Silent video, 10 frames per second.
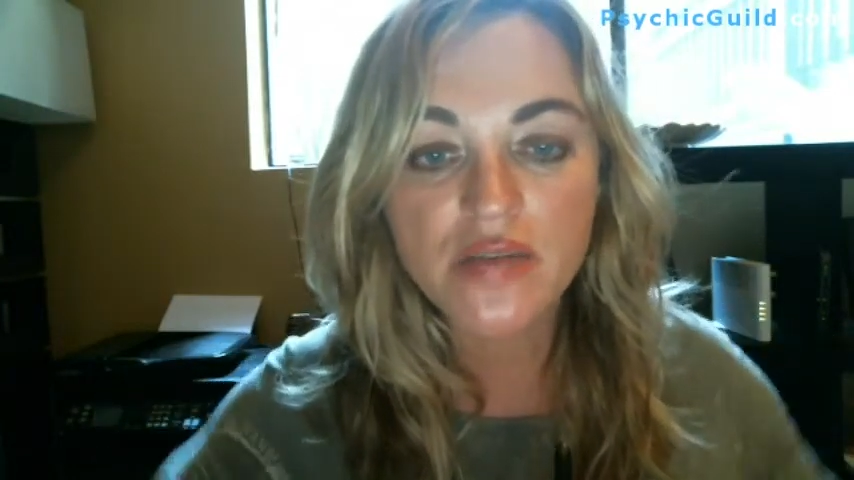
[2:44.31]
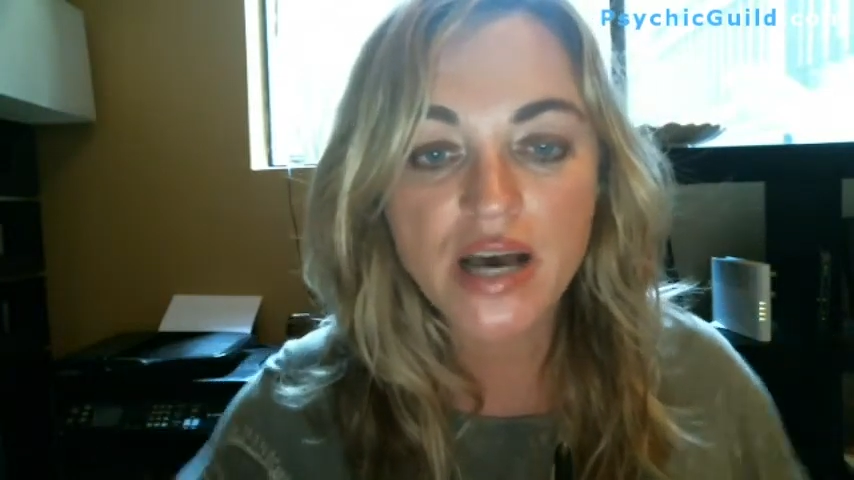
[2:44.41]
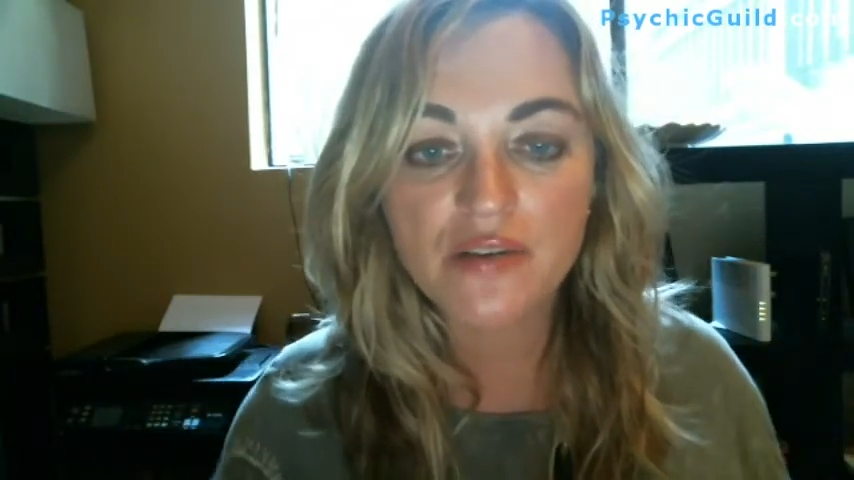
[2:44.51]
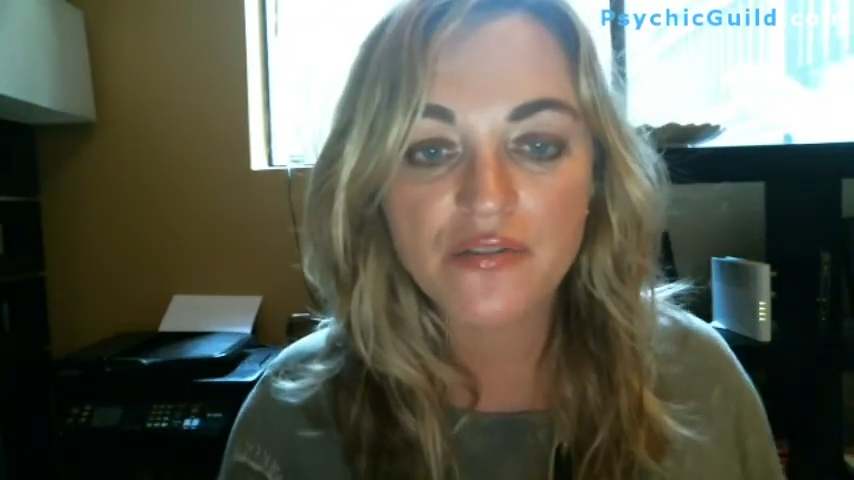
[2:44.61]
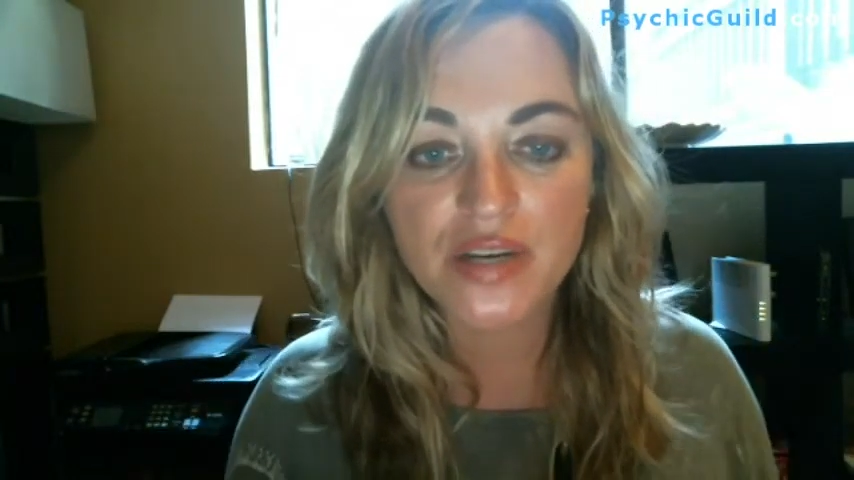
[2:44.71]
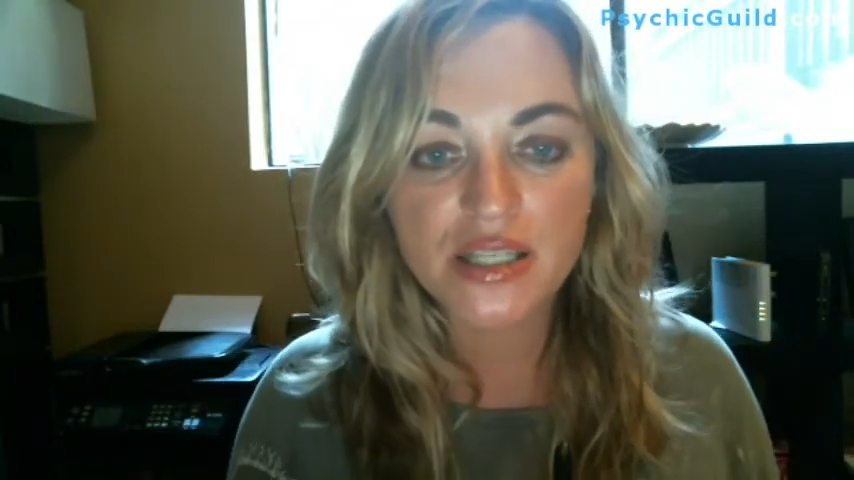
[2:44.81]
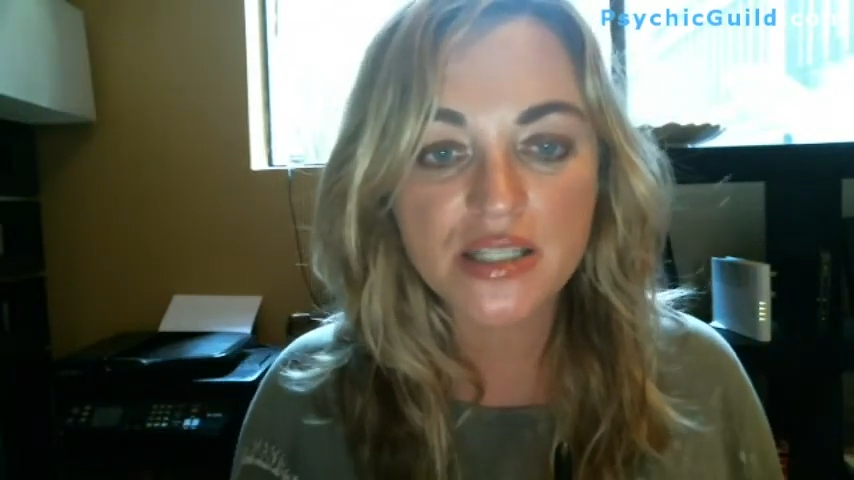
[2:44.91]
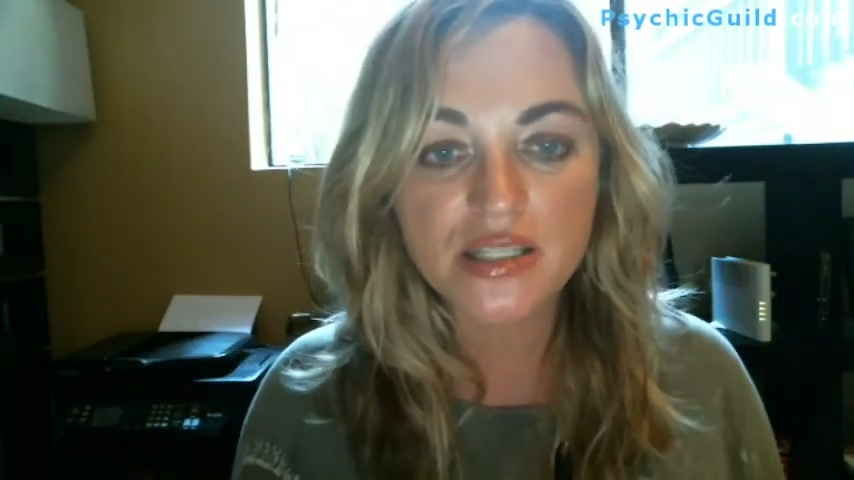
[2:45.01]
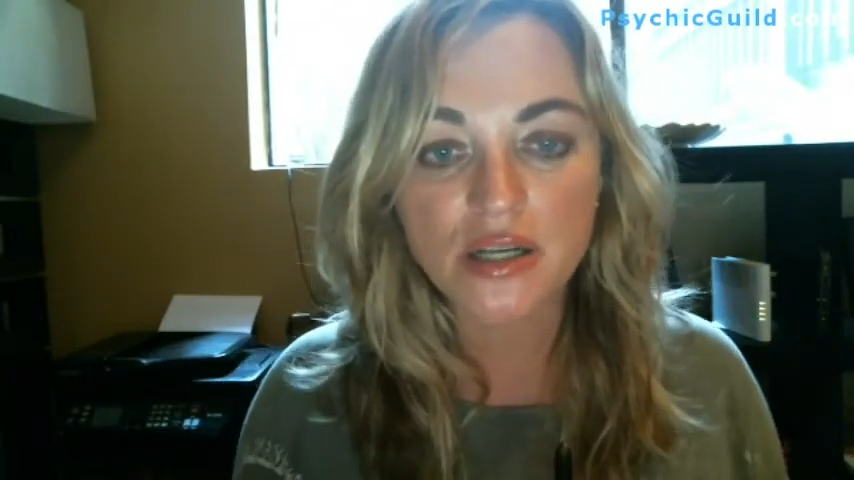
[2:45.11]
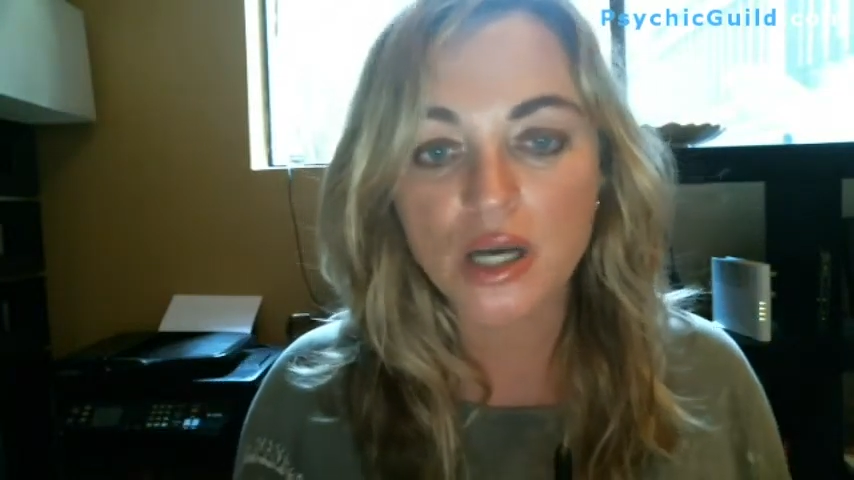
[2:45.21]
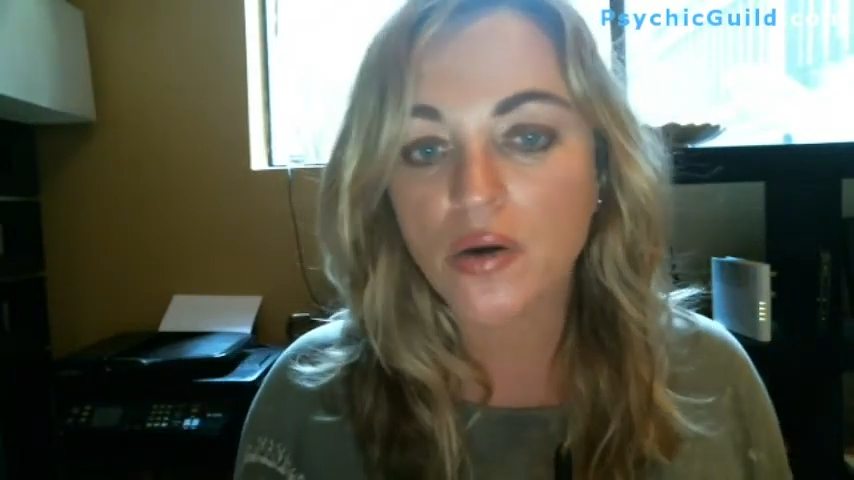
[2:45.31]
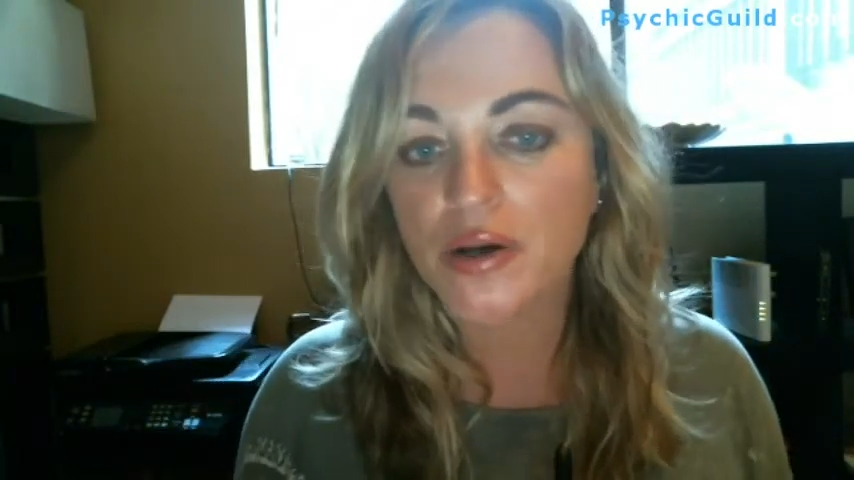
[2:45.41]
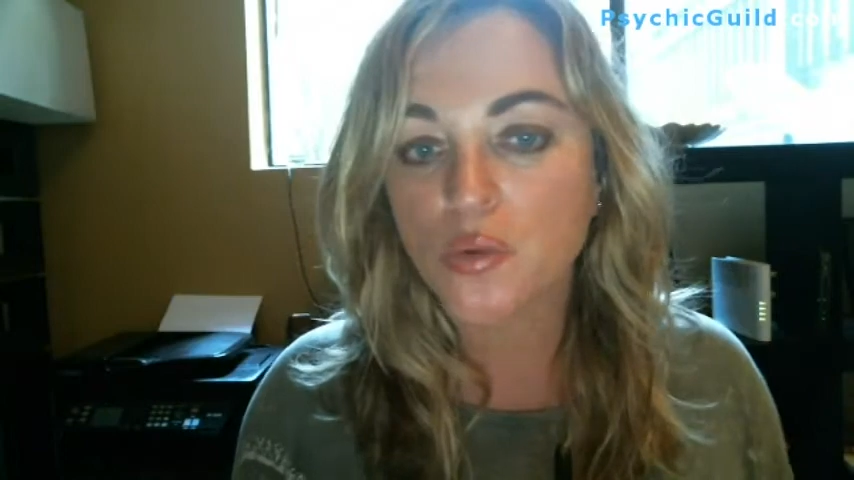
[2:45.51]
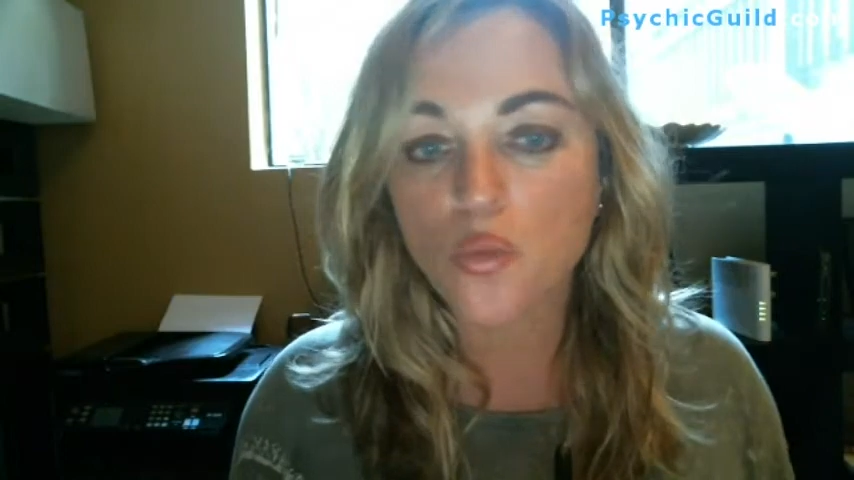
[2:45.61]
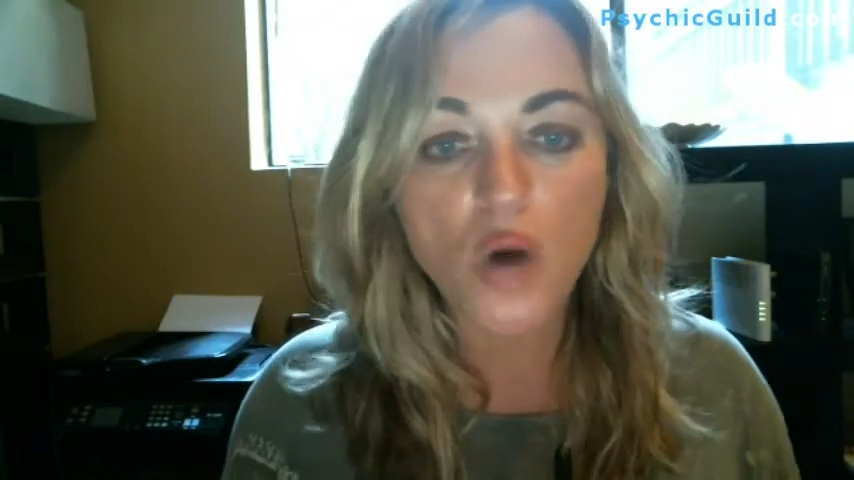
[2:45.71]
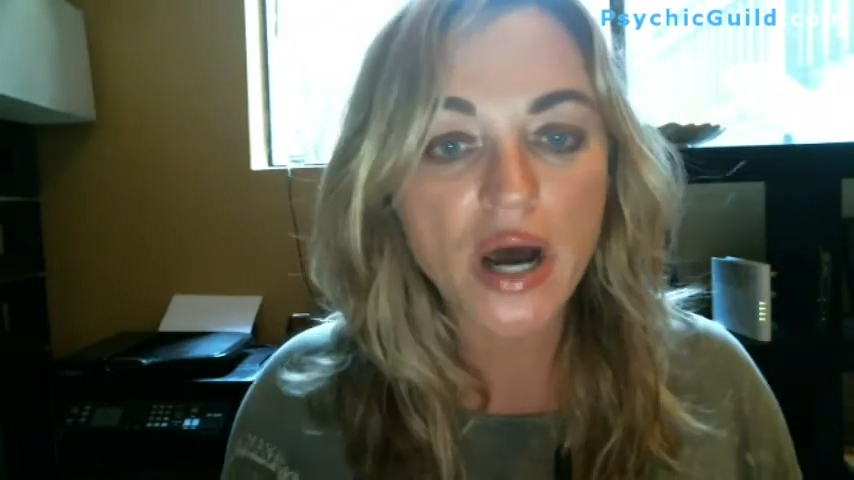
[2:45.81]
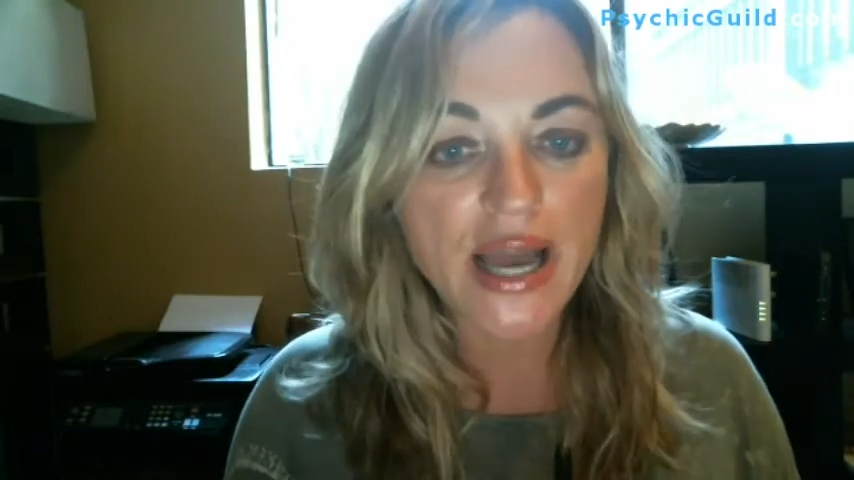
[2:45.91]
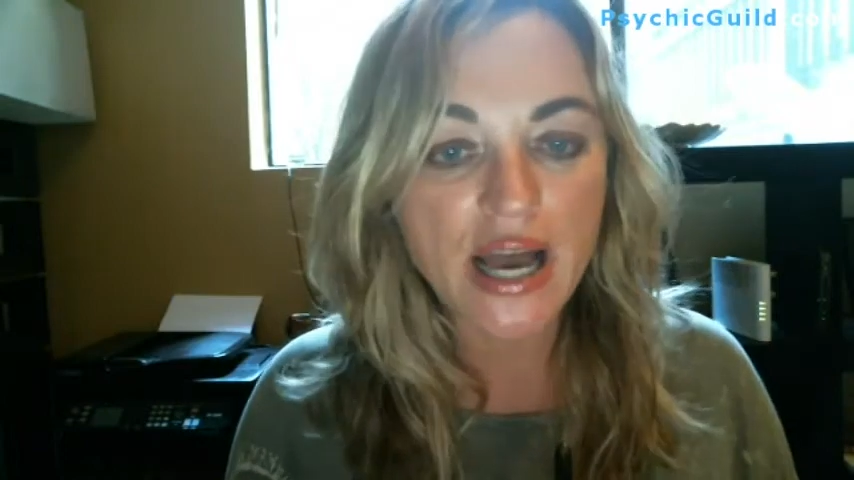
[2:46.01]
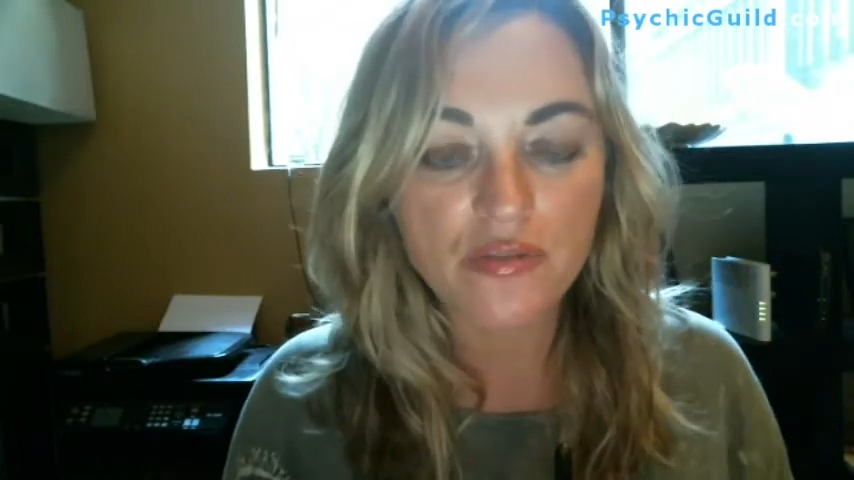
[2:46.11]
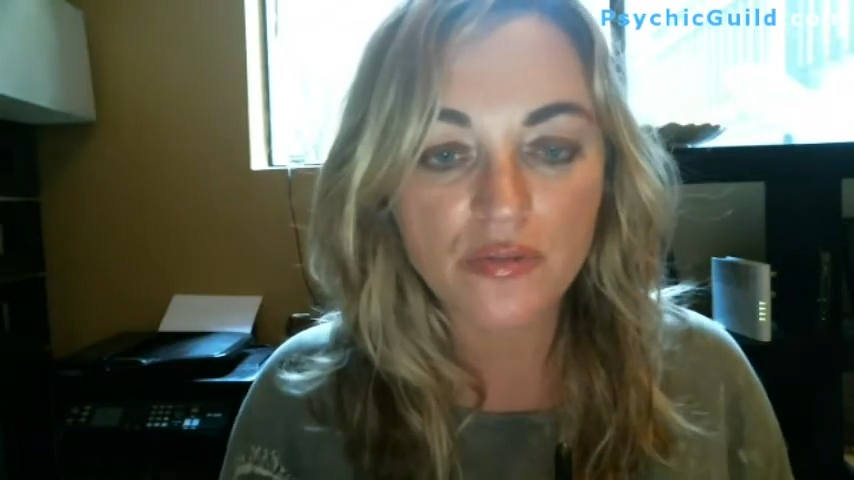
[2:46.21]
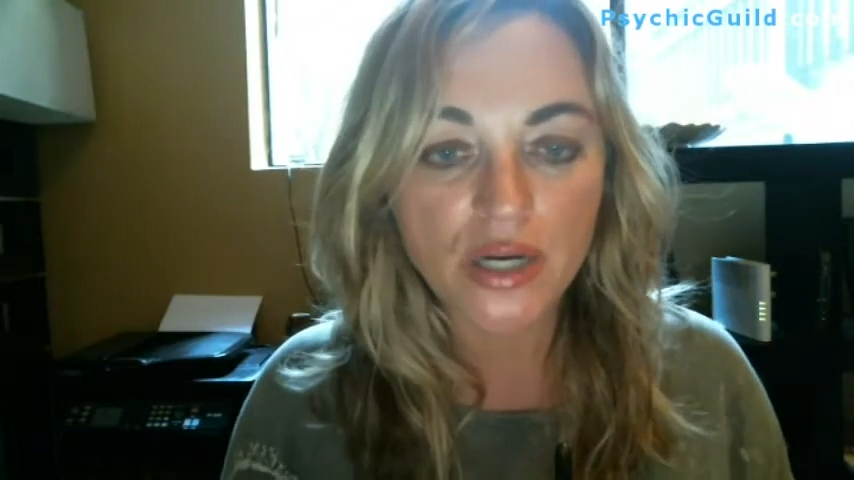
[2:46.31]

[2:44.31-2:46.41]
outfits and going to one out